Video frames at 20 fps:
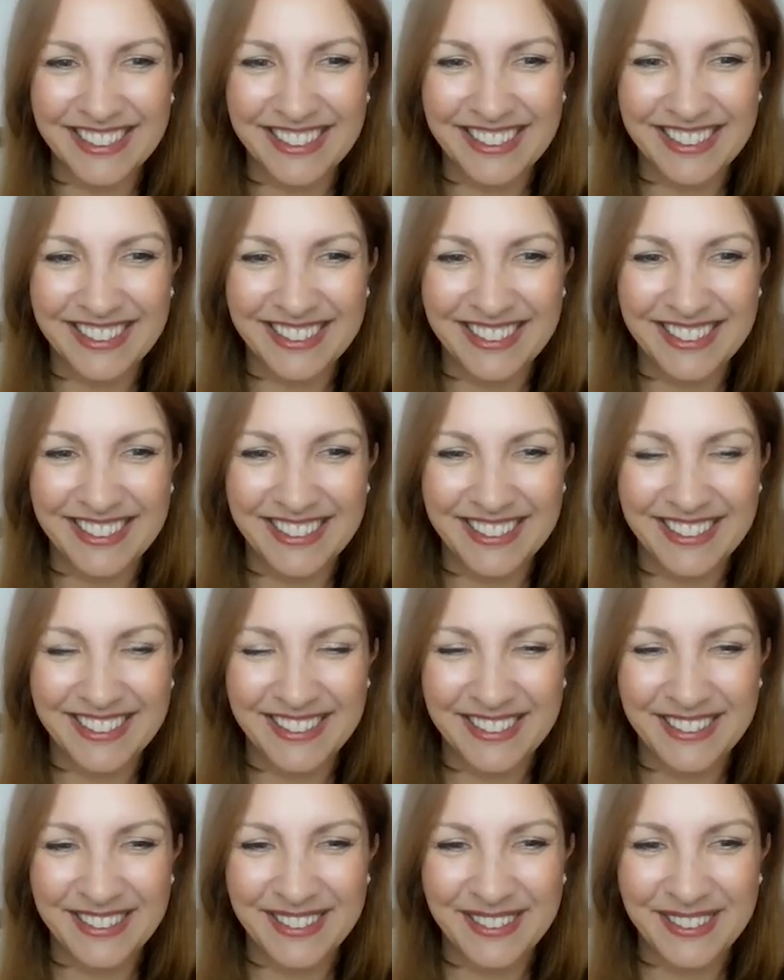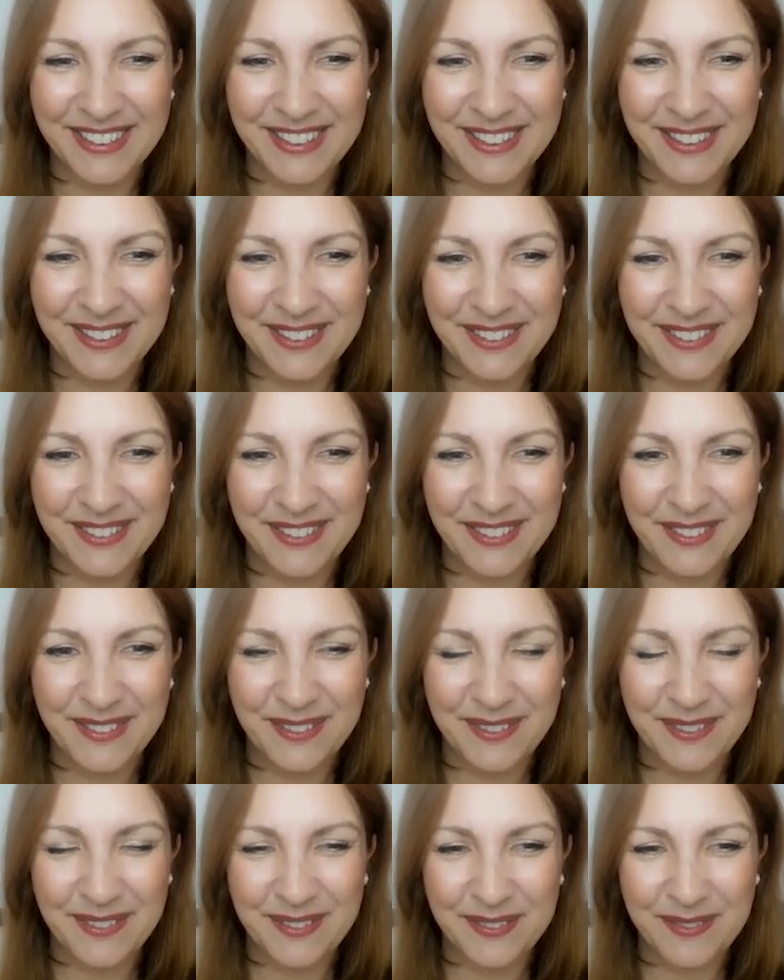
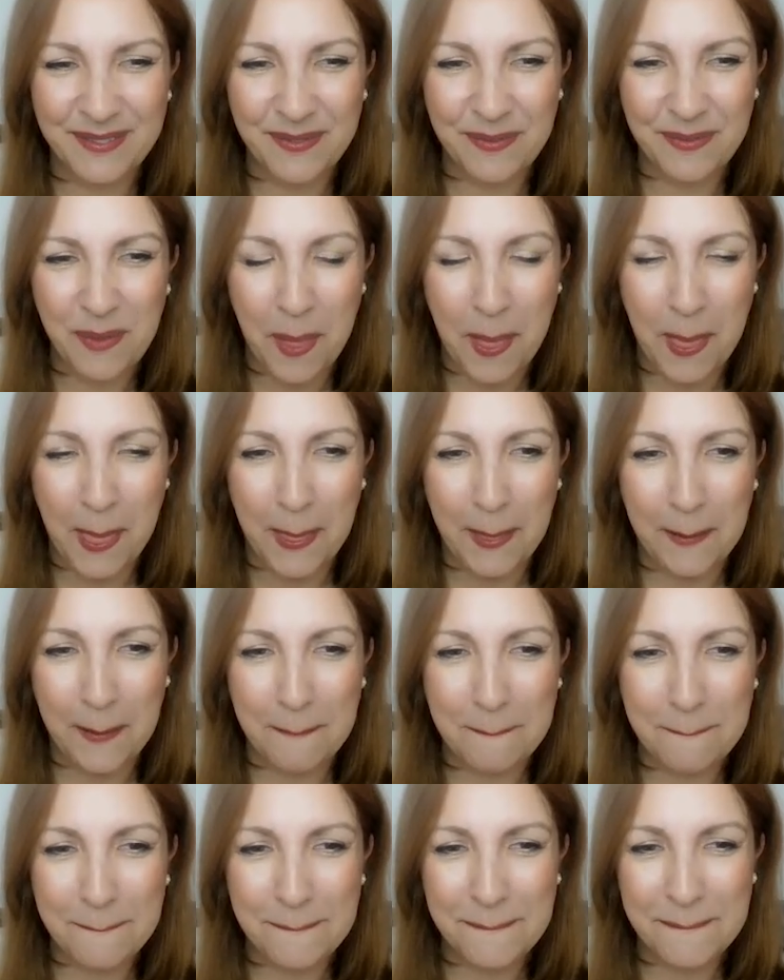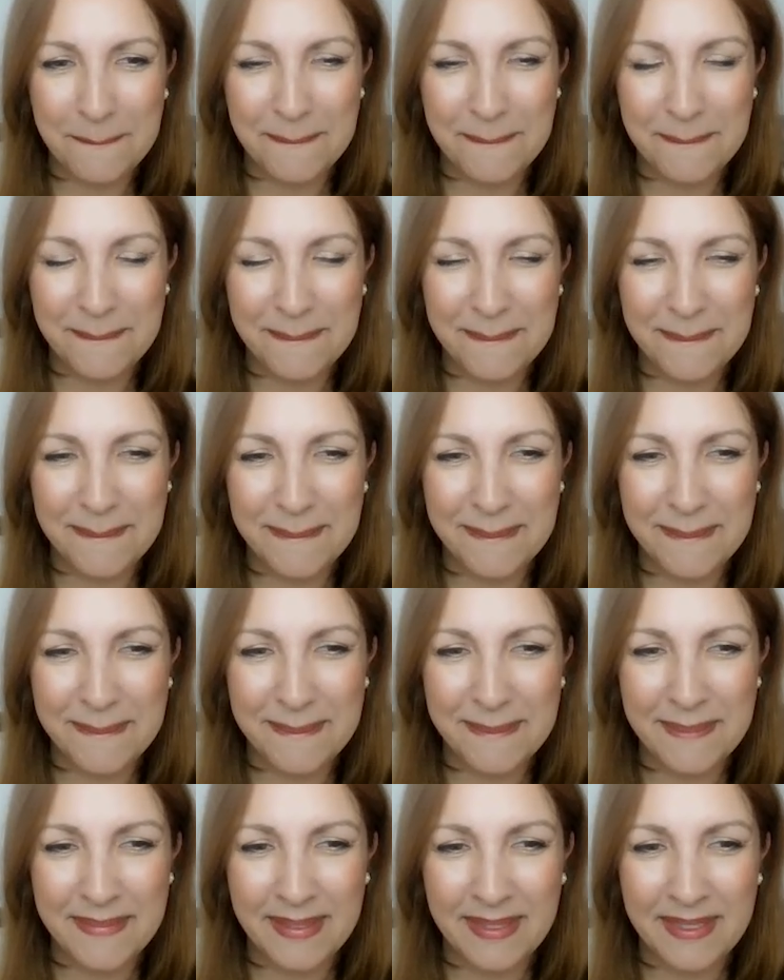
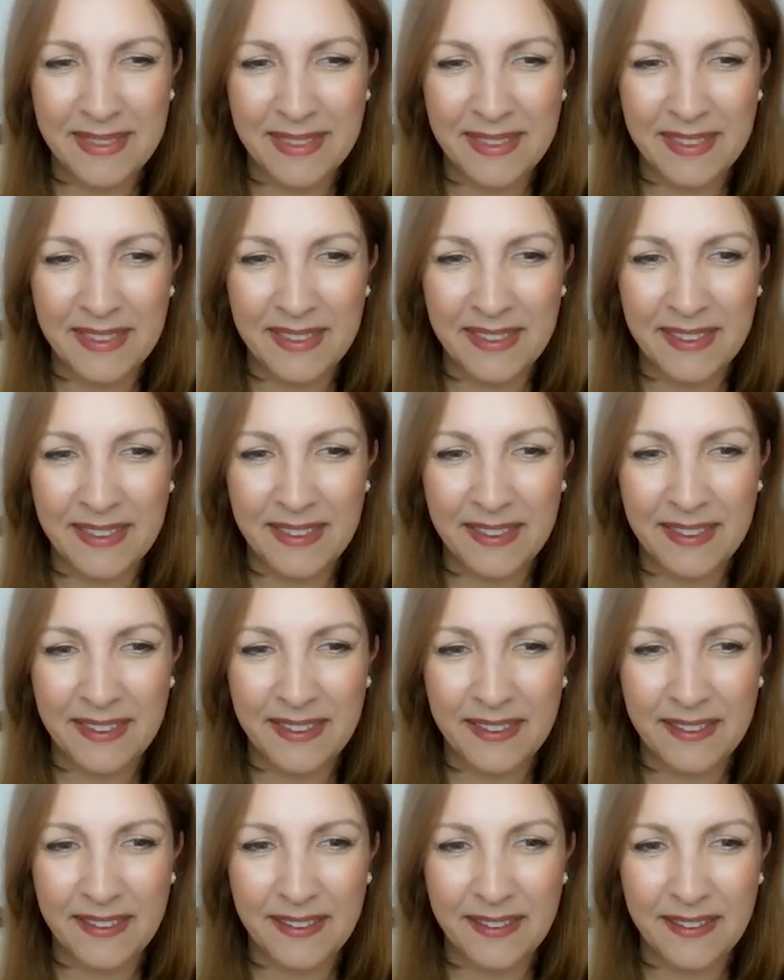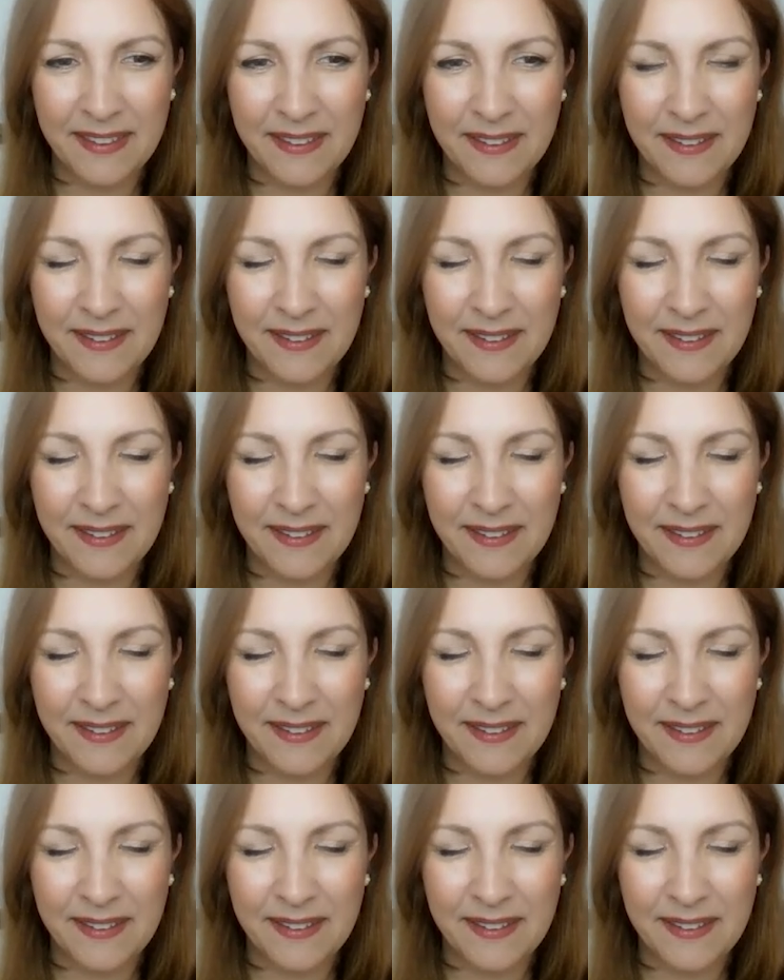(silent)